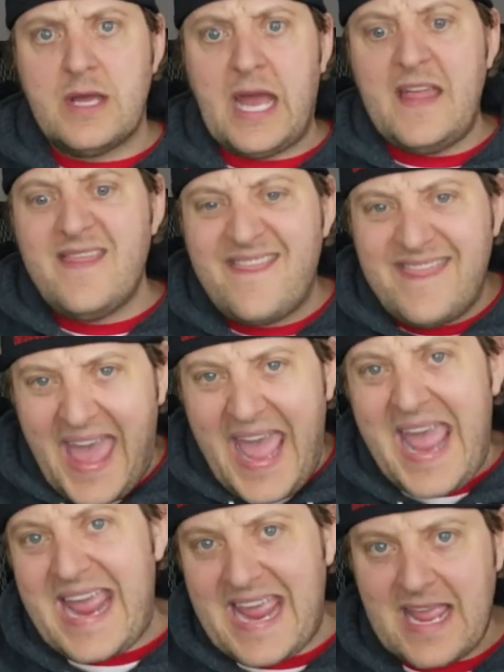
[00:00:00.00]
and
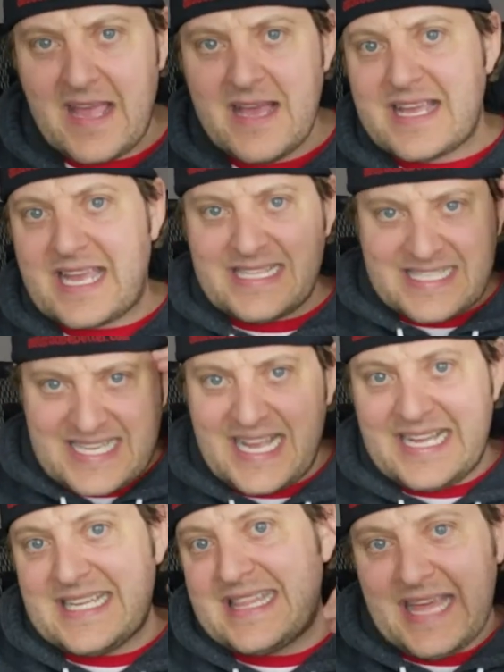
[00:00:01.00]
they can
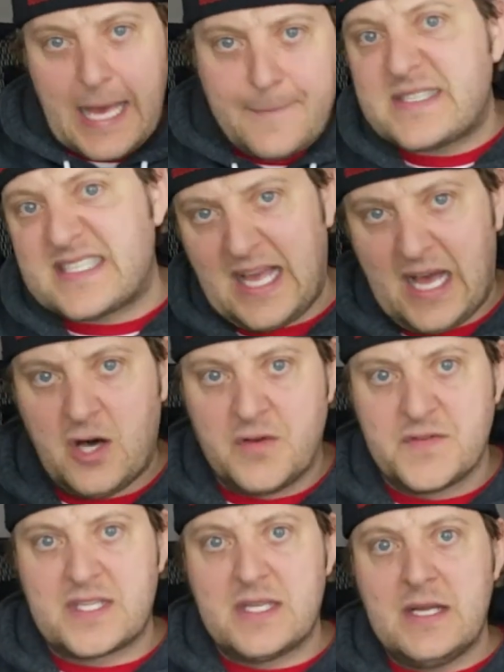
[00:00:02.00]
say to
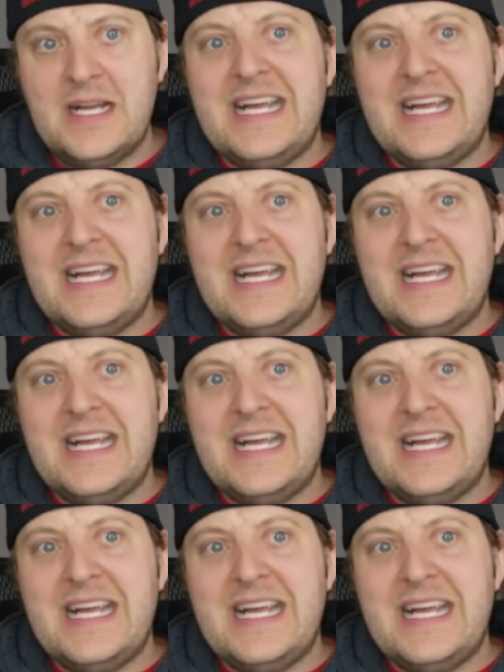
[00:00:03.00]
themselves,